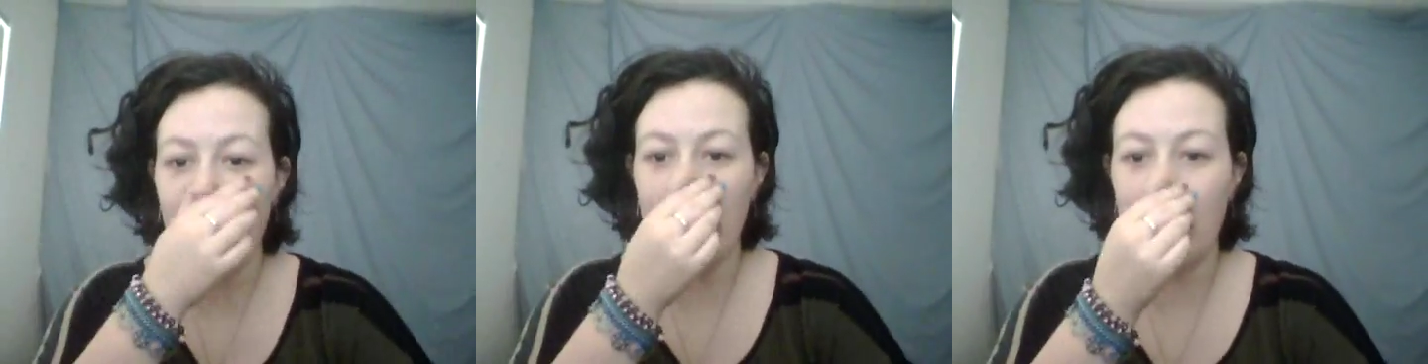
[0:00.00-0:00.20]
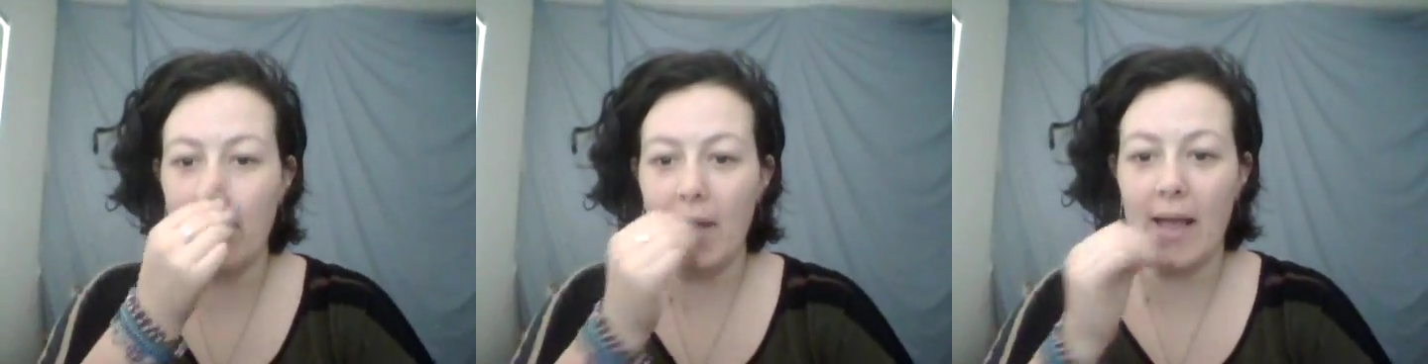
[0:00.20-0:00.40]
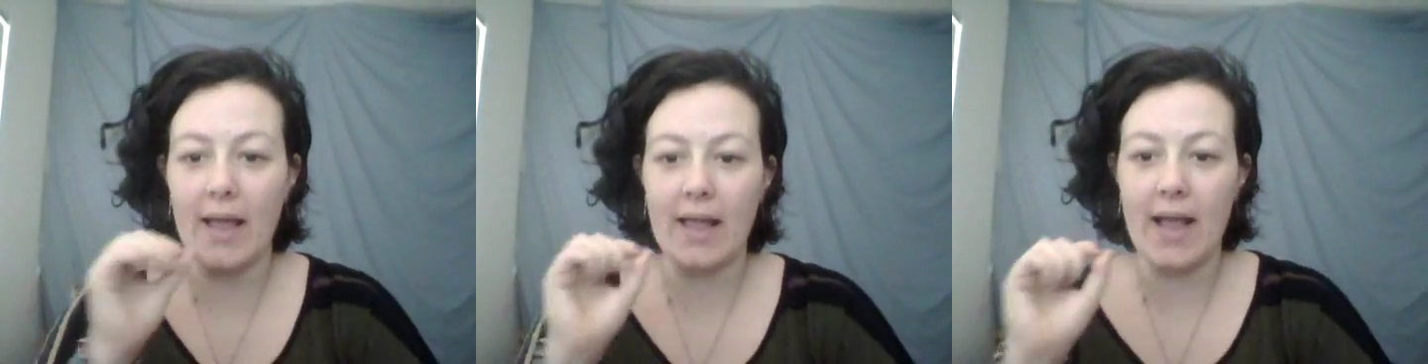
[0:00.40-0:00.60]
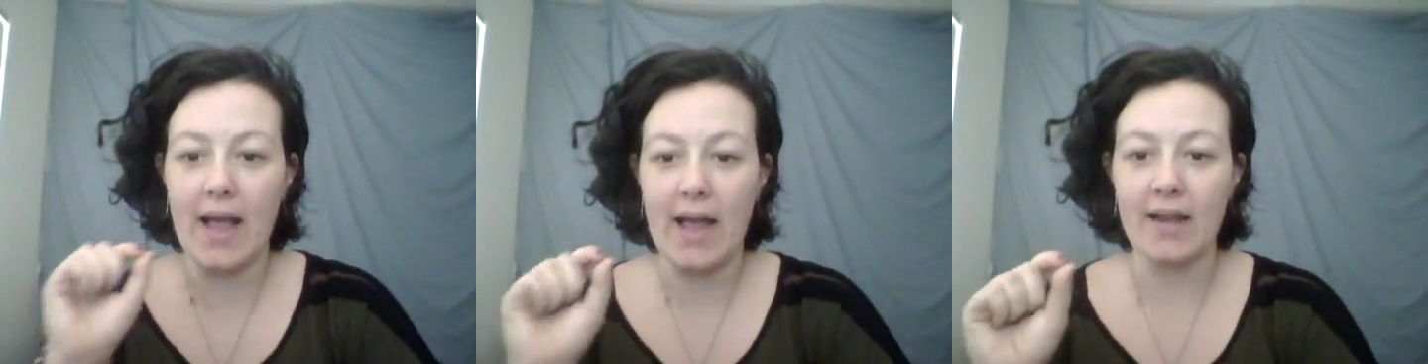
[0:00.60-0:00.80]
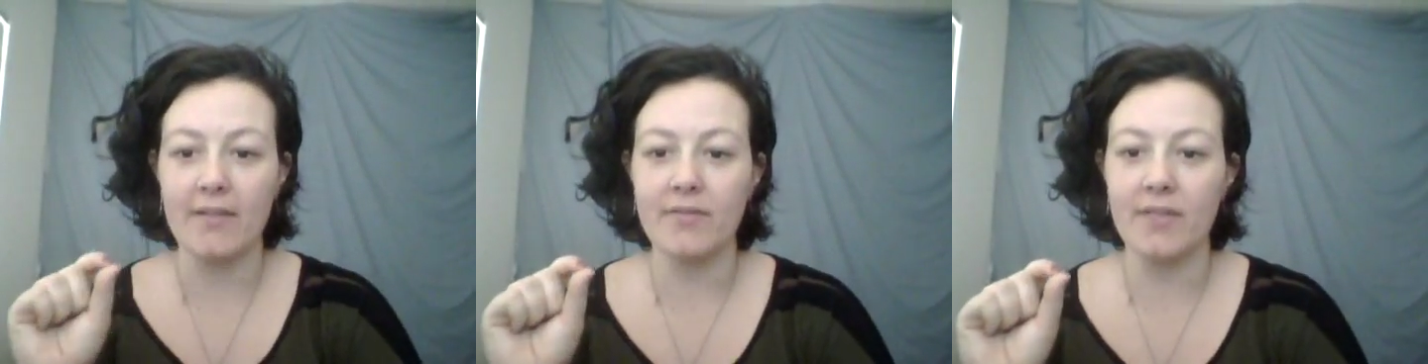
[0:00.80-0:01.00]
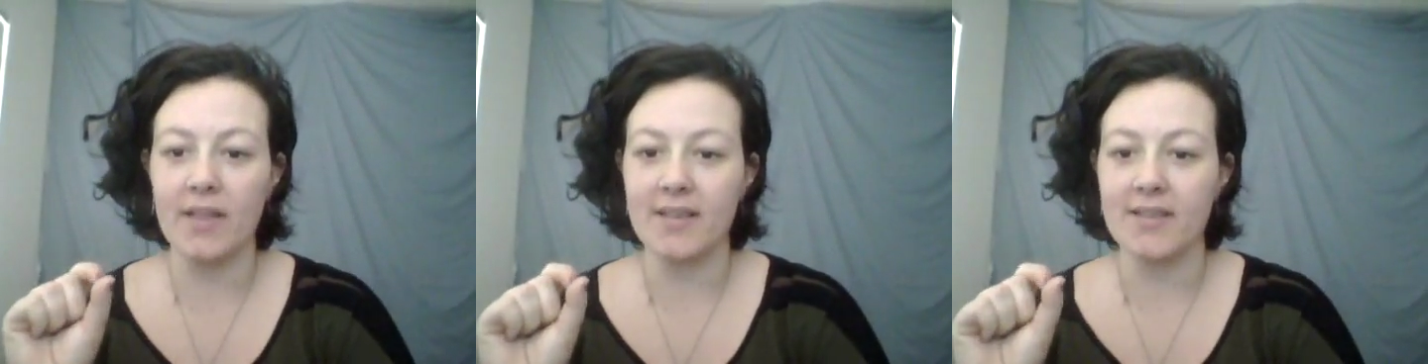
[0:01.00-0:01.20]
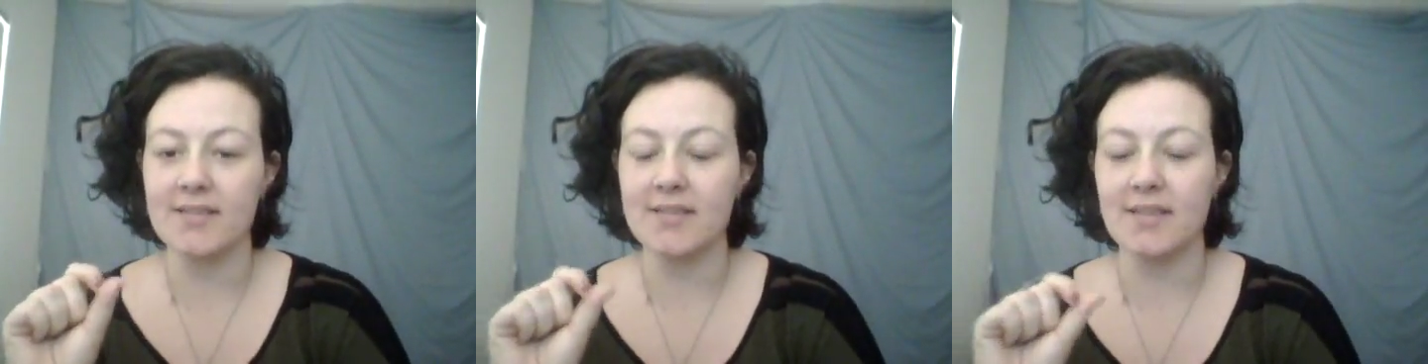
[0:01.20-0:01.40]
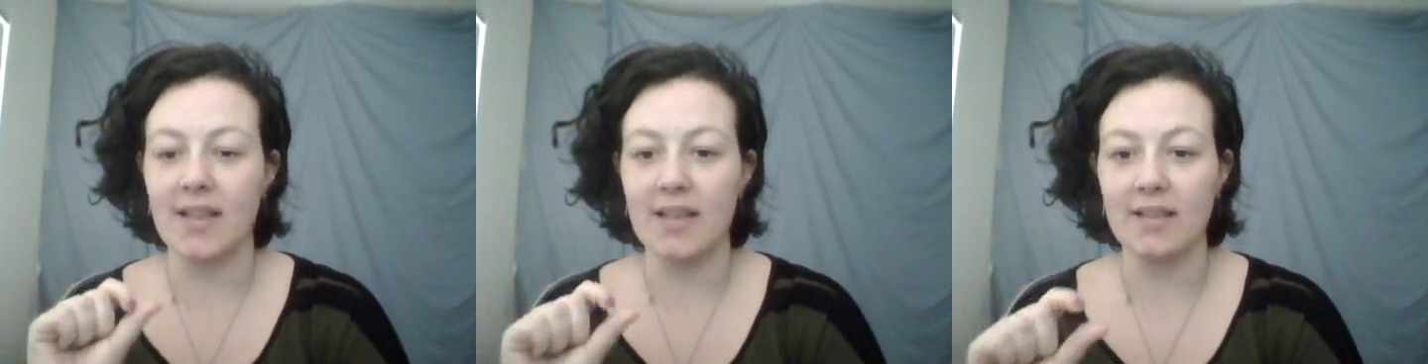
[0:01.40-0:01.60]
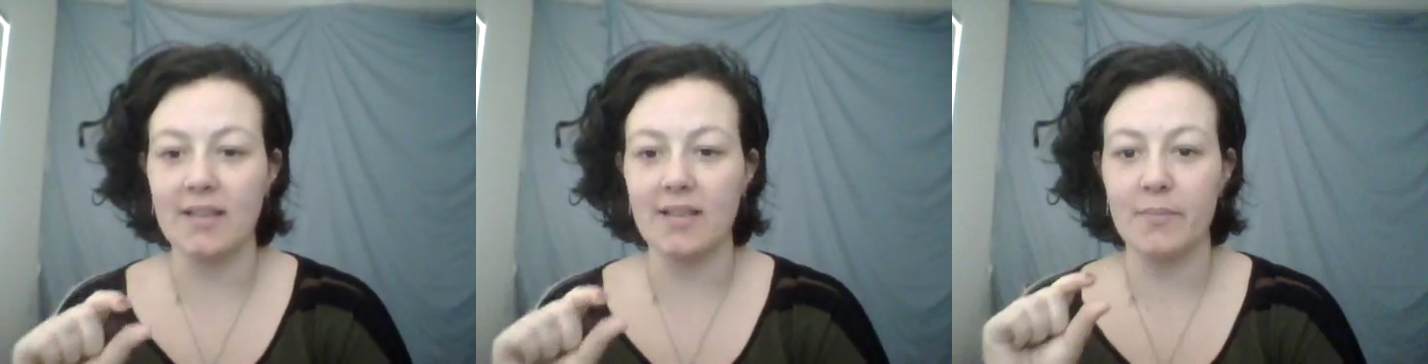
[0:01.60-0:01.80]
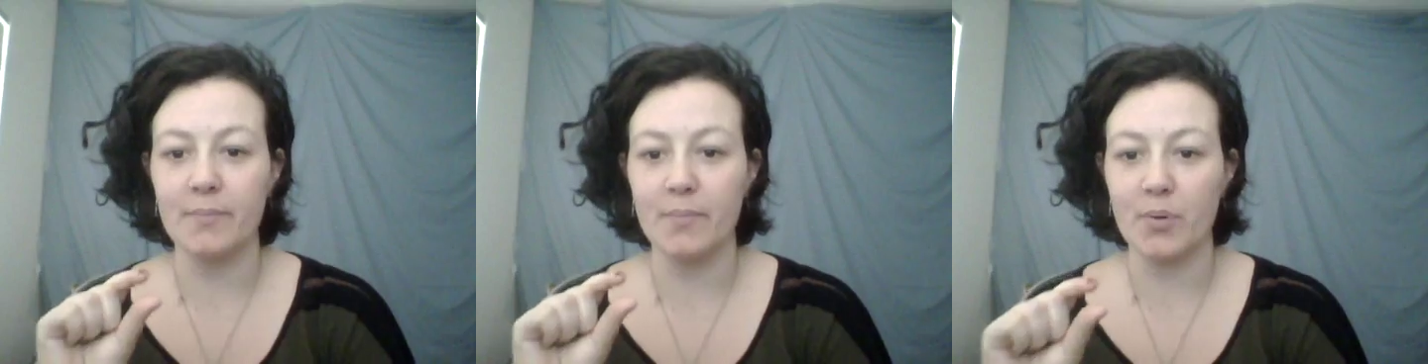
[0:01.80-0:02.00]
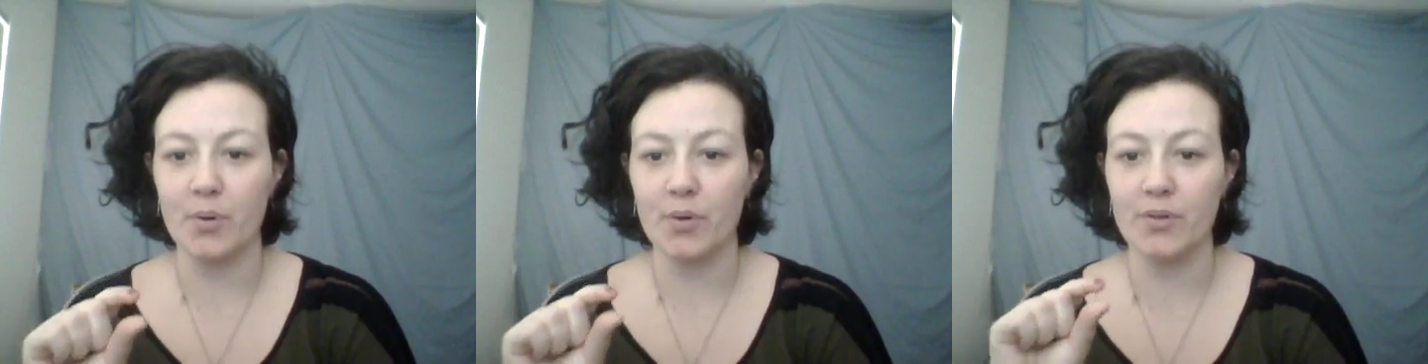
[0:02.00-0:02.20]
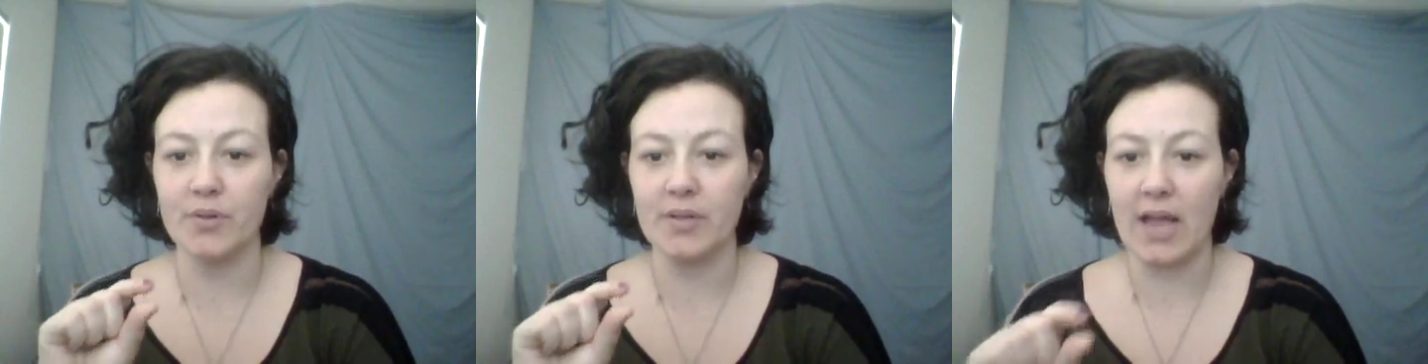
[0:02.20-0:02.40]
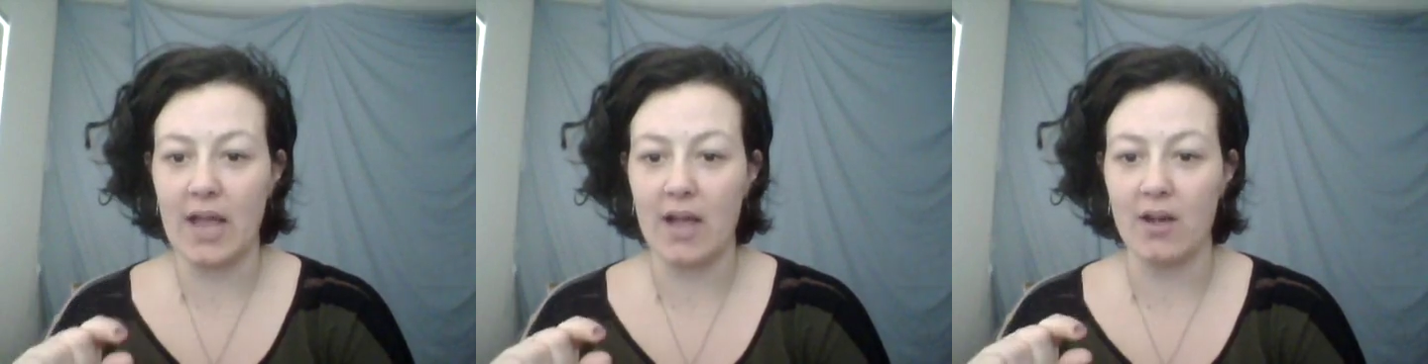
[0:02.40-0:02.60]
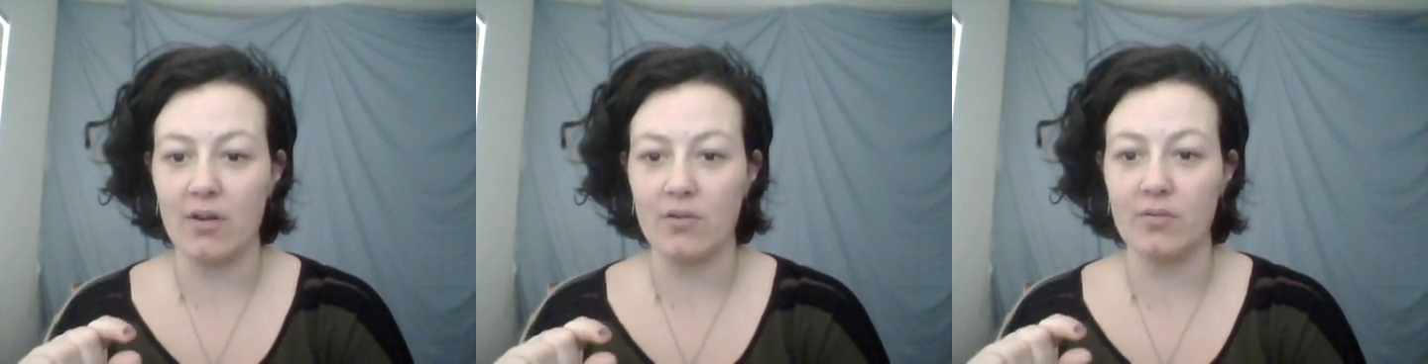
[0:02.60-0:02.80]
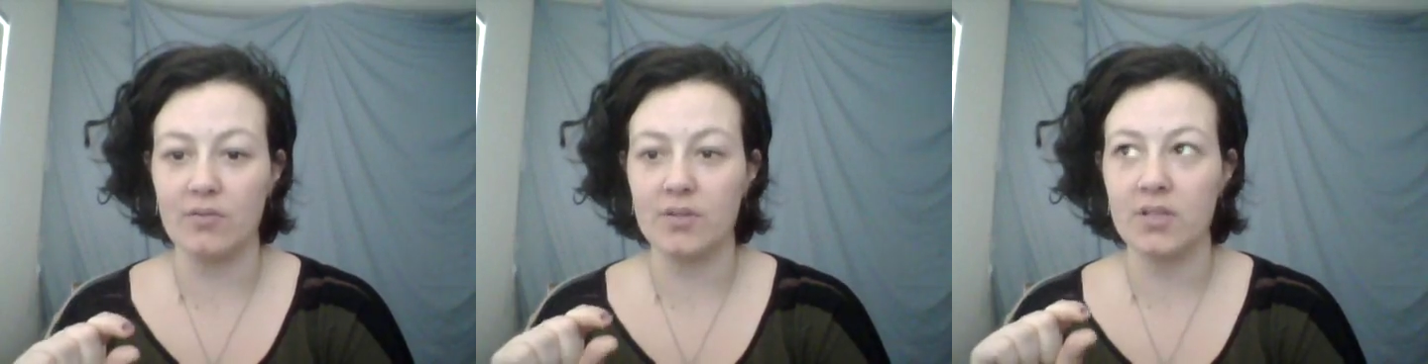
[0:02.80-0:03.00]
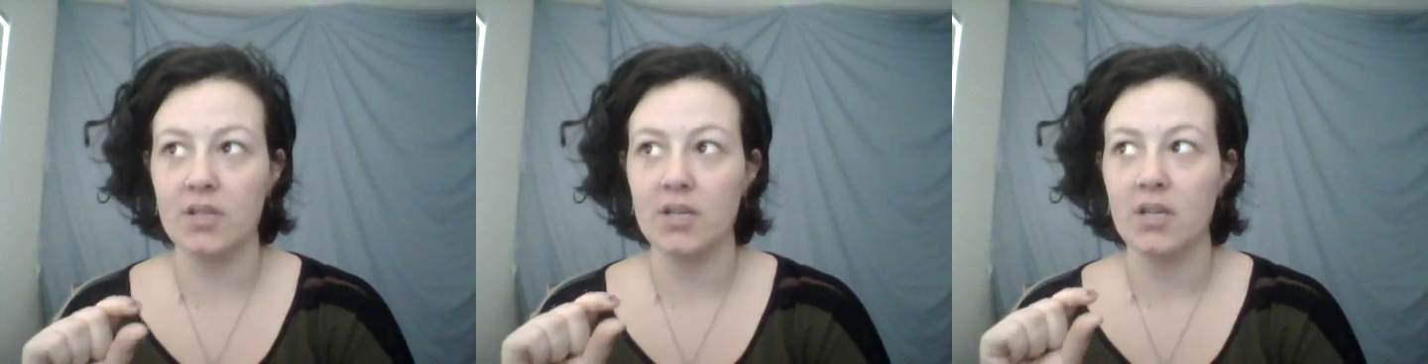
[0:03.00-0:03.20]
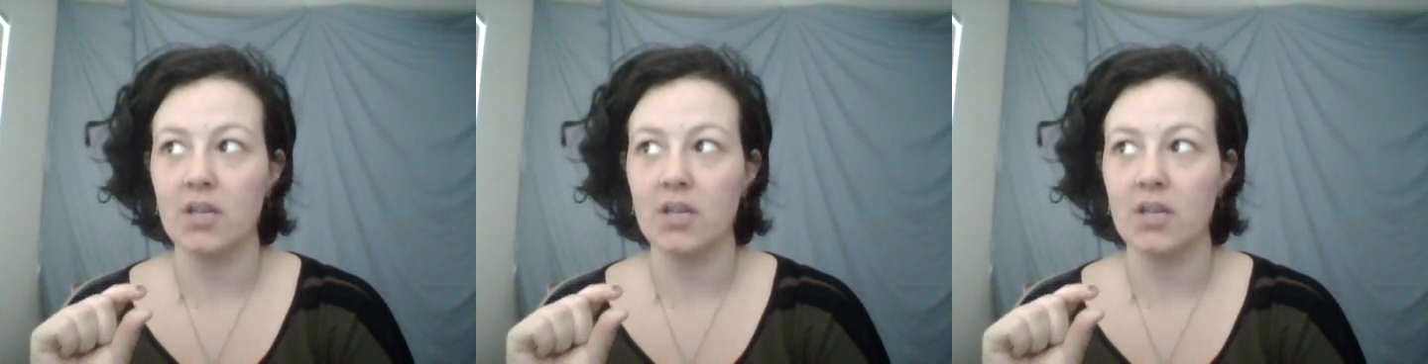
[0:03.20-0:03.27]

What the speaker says: I kind of like slightly pulled out